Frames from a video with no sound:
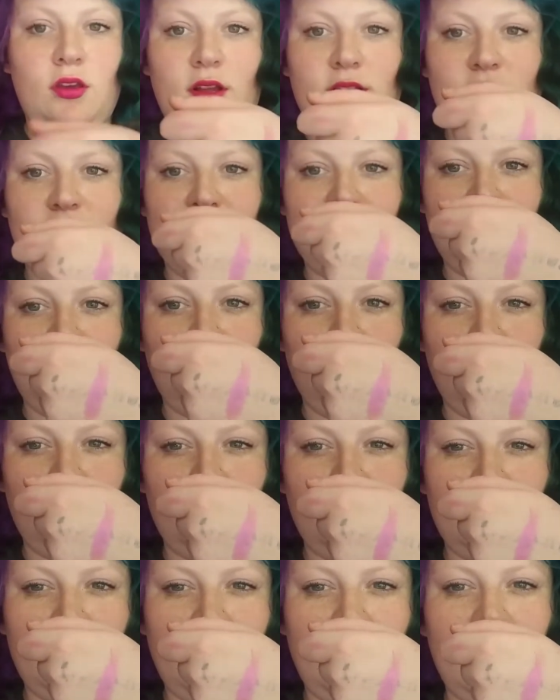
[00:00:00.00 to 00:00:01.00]
Let's say
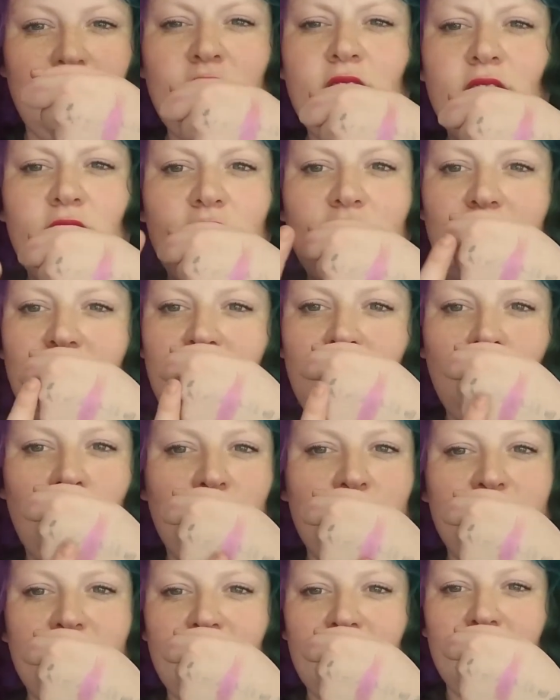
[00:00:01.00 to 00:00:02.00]
over it again.
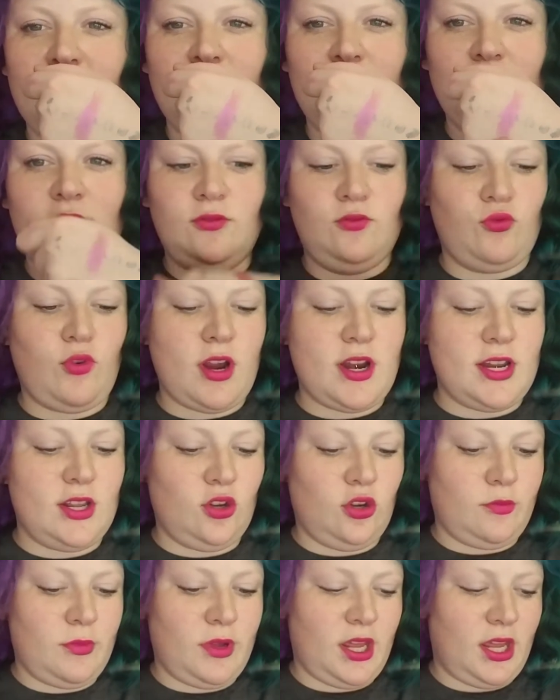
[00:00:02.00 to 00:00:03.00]
Ignore the writing
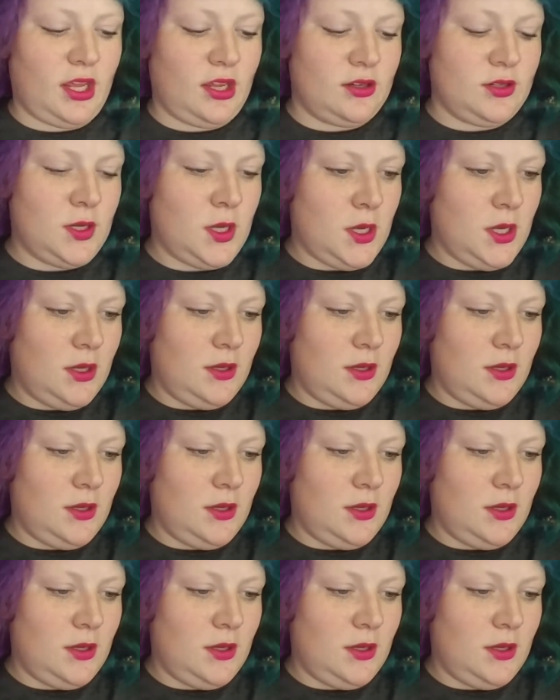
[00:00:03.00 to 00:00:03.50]
on my hand.